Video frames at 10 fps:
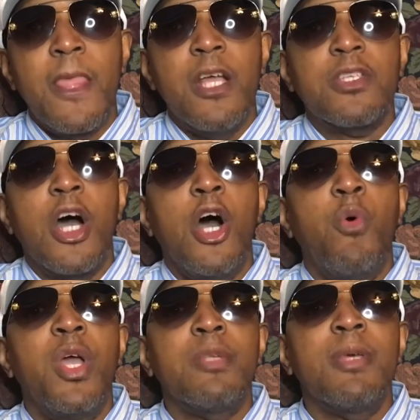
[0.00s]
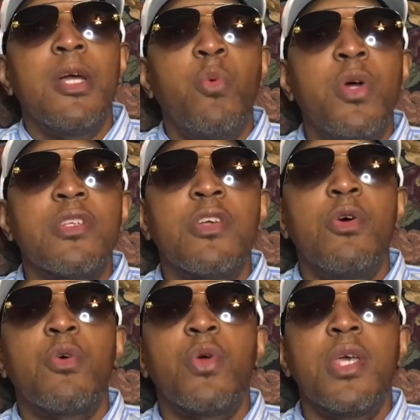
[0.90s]
As always, man, winners
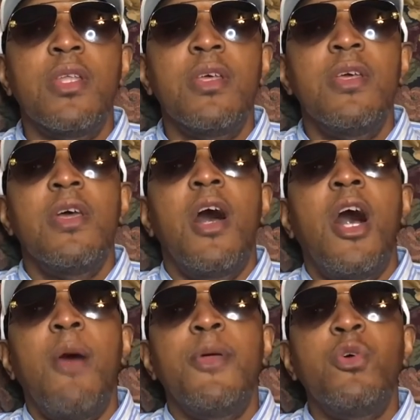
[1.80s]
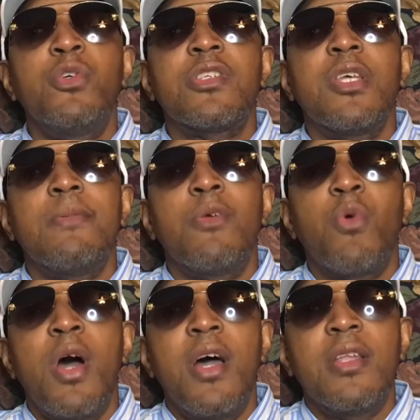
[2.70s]
don't quit. All we do is keep
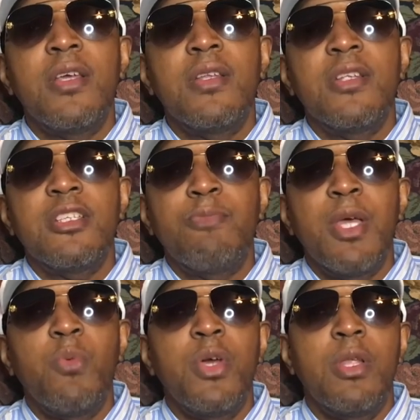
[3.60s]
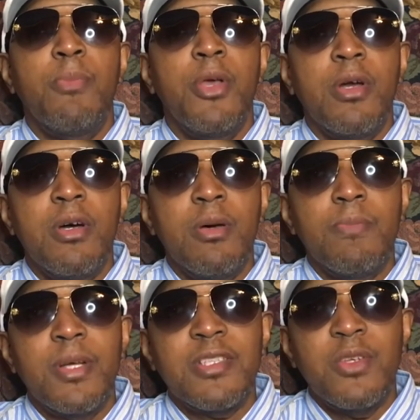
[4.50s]
grinding. It's bet, win, and pick up.
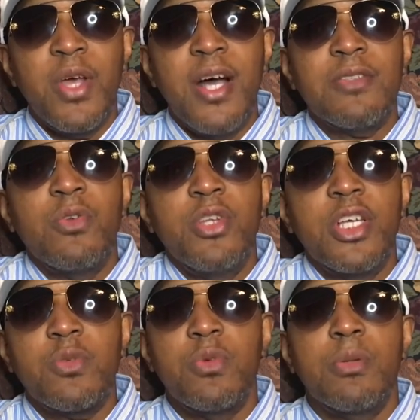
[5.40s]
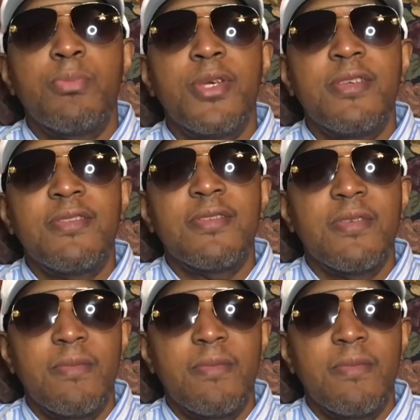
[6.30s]
I'll see you guys on the next one. Peace.